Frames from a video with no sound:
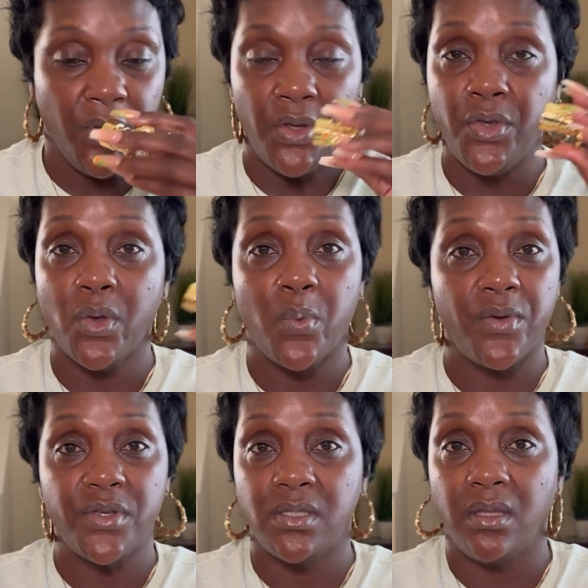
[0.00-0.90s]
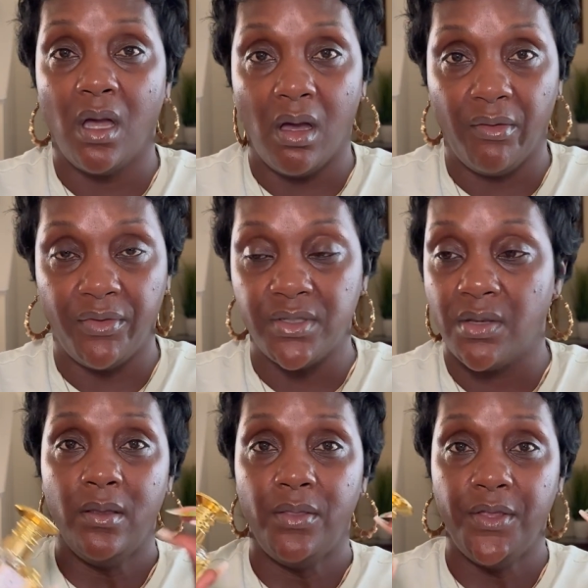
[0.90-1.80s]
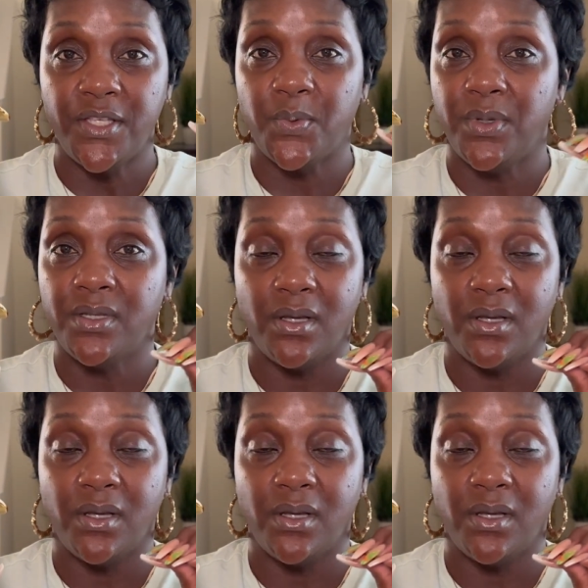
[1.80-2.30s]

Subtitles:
You can wear this to the office. This one is